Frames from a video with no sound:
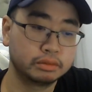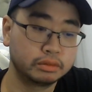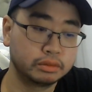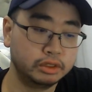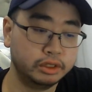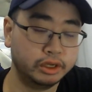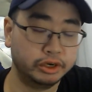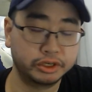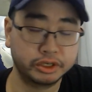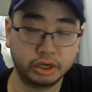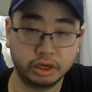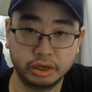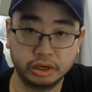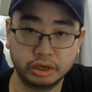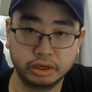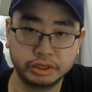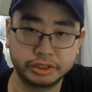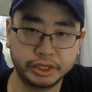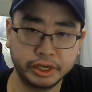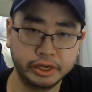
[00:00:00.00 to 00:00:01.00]
There's
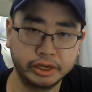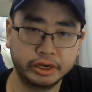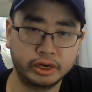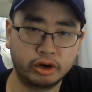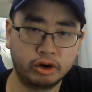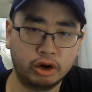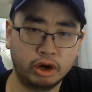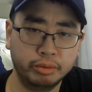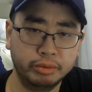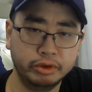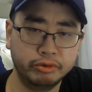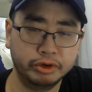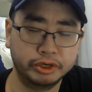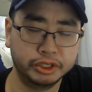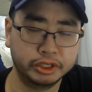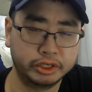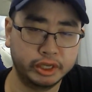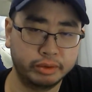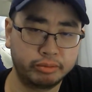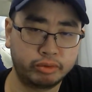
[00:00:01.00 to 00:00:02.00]
a saying in our hobby, which
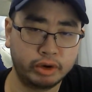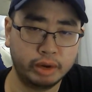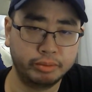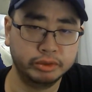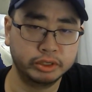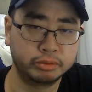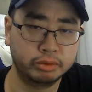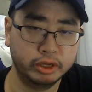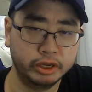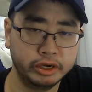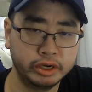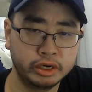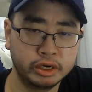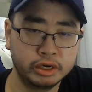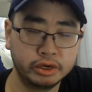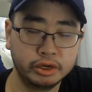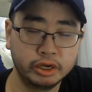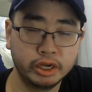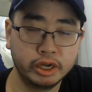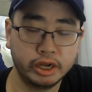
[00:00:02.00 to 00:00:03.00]
is that prep is play,
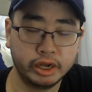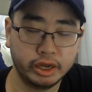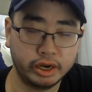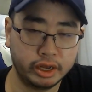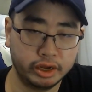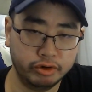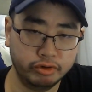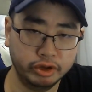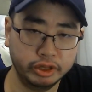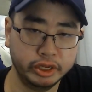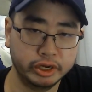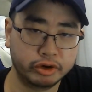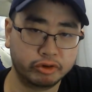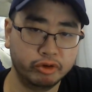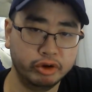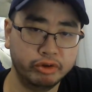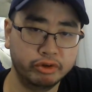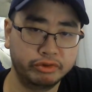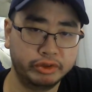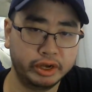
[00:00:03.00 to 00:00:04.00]
and I really
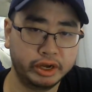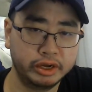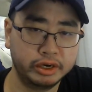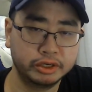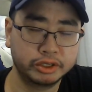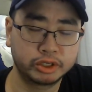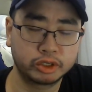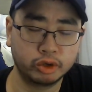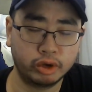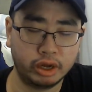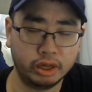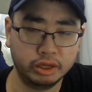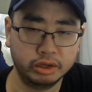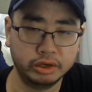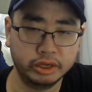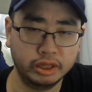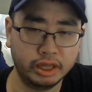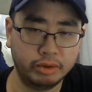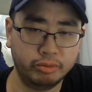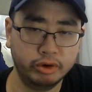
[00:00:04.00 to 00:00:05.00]
agree with that, so I'll
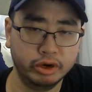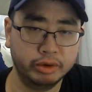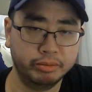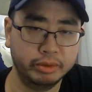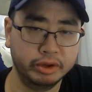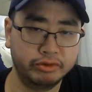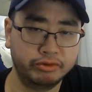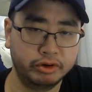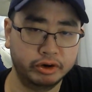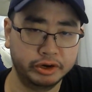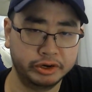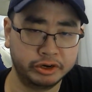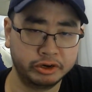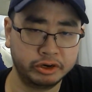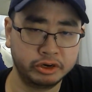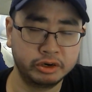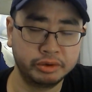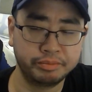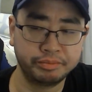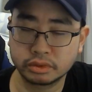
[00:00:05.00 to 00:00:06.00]
elaborate a bit further.